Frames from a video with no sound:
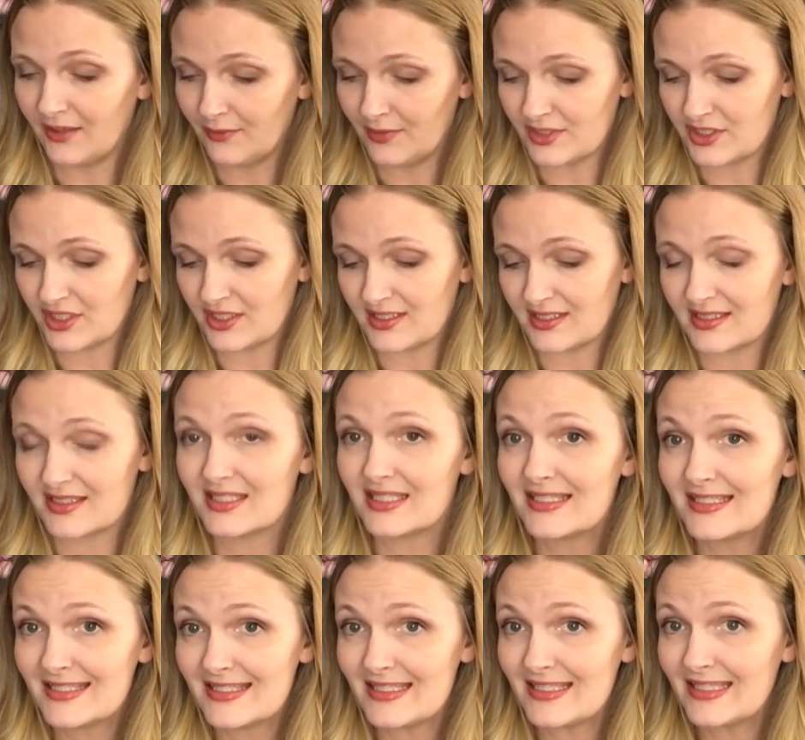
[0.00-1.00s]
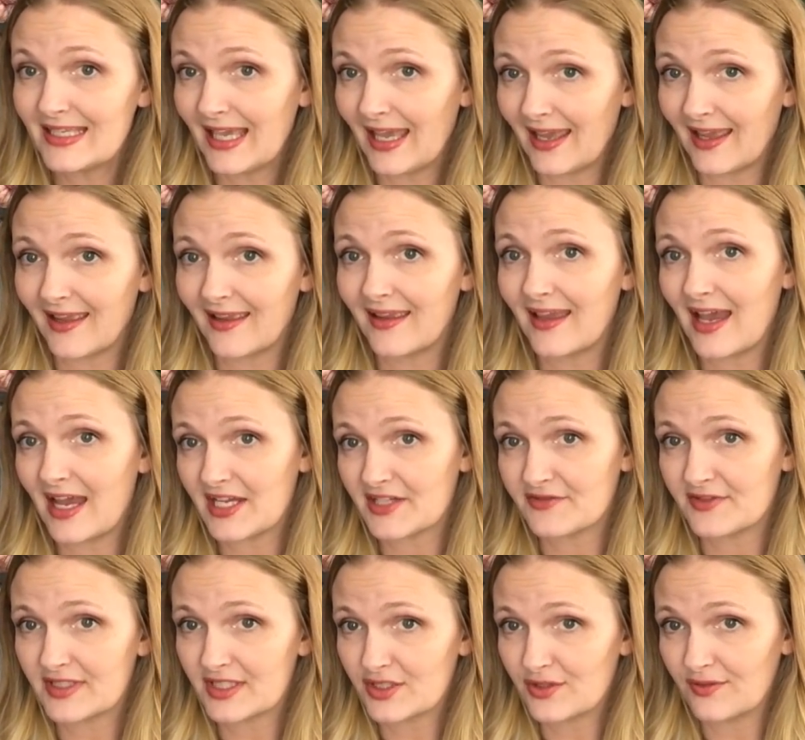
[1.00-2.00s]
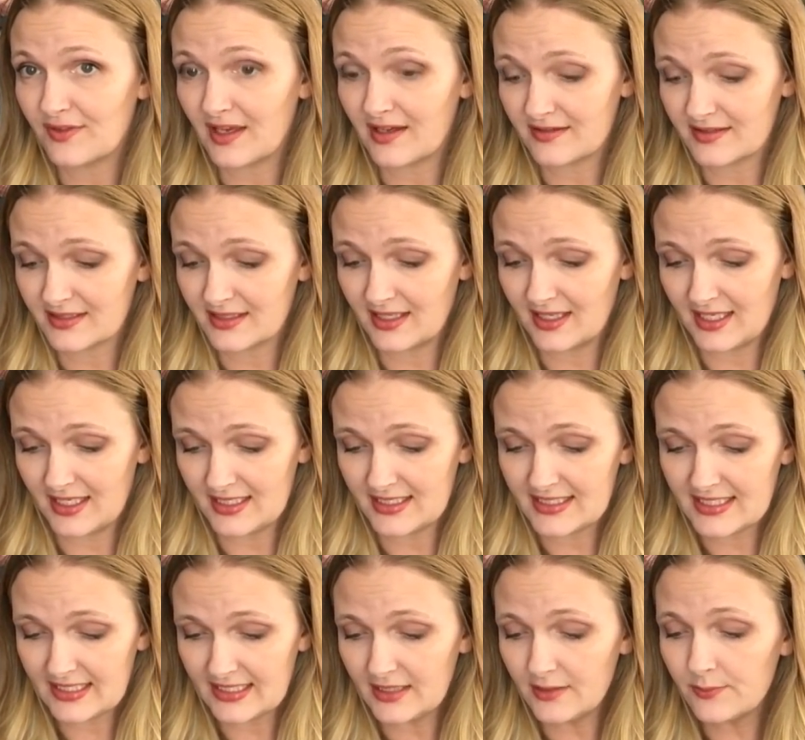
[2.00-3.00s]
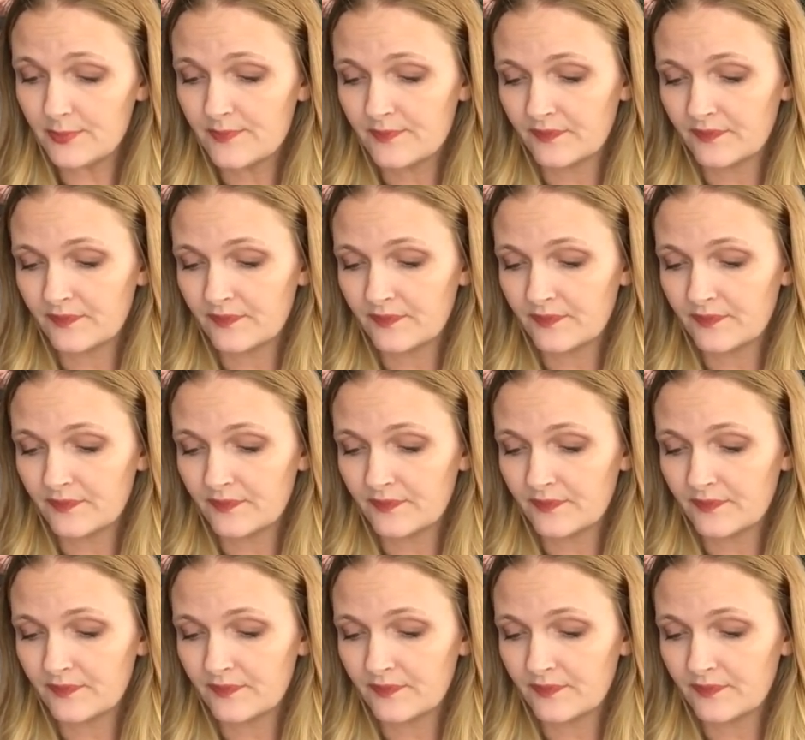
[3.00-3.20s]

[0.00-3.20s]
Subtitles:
which is TCK Advent 2018.